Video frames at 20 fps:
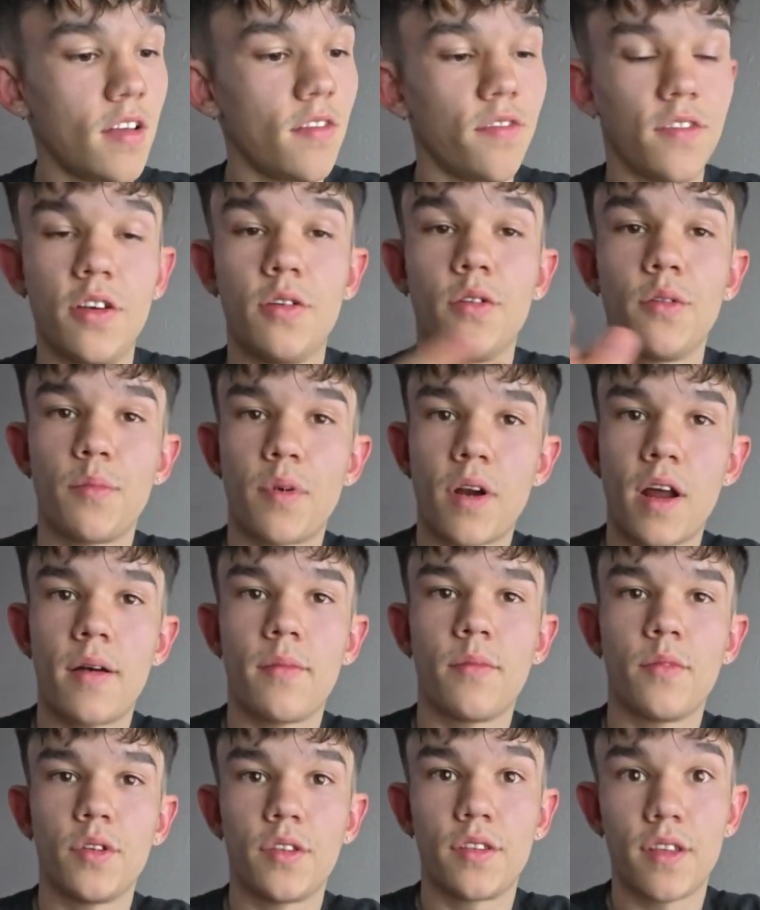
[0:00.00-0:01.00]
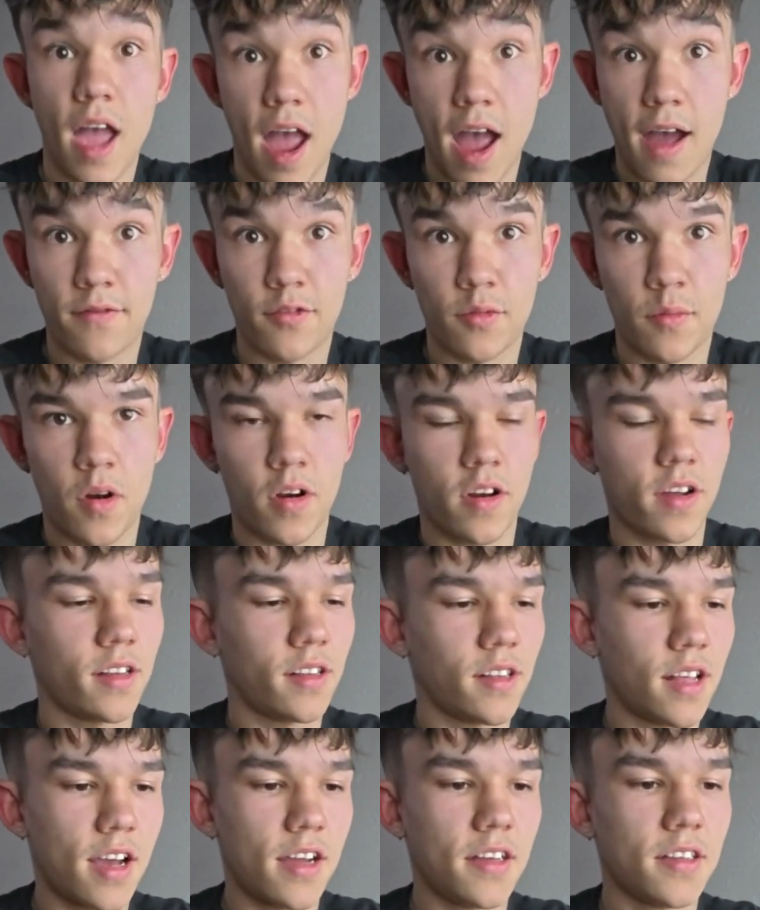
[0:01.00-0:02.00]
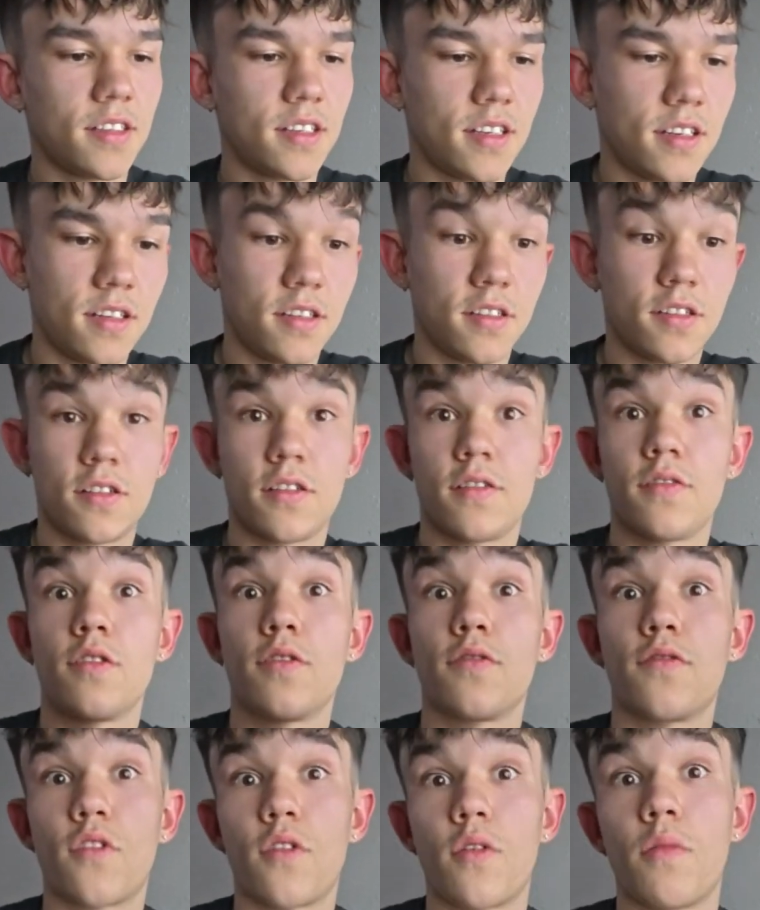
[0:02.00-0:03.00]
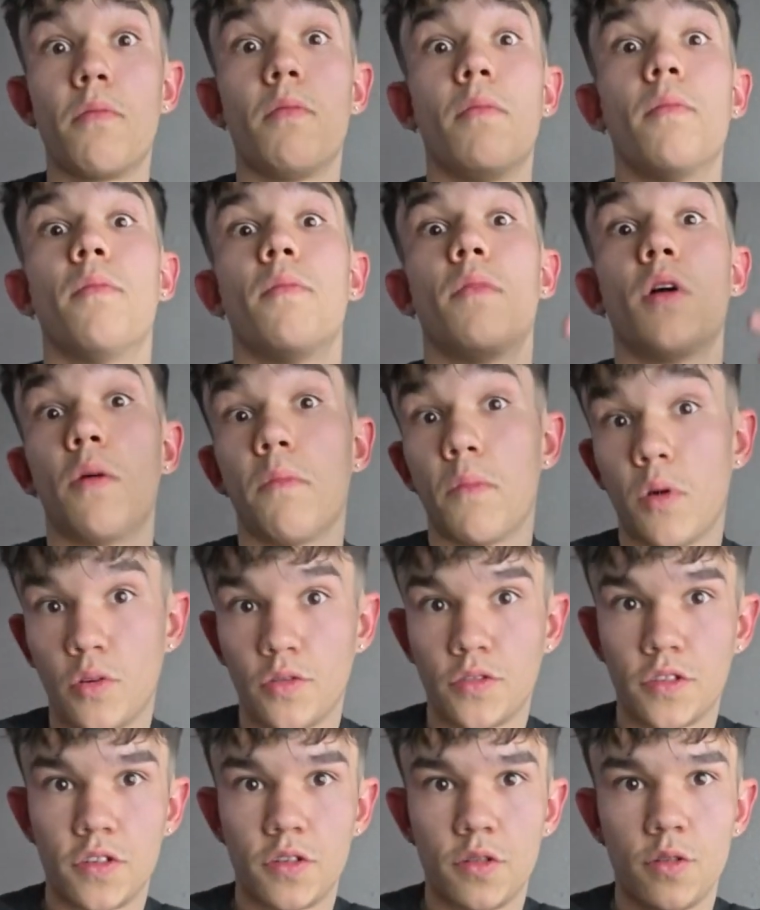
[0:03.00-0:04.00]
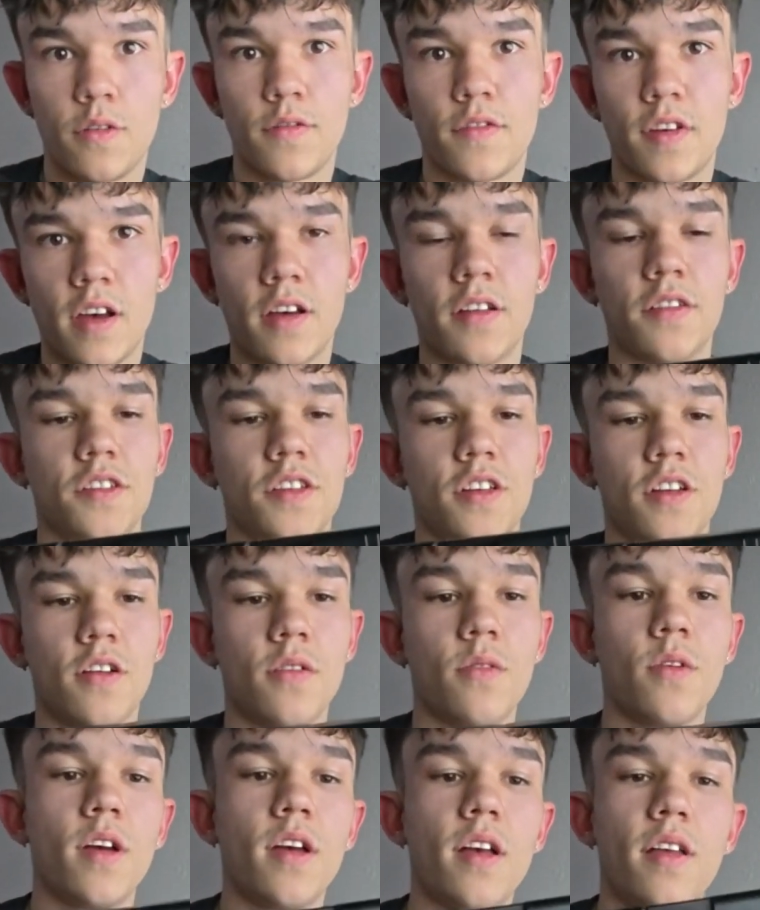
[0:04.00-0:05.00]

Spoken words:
The only problem with aftermarket lights is they're for a multitude of guns, you know.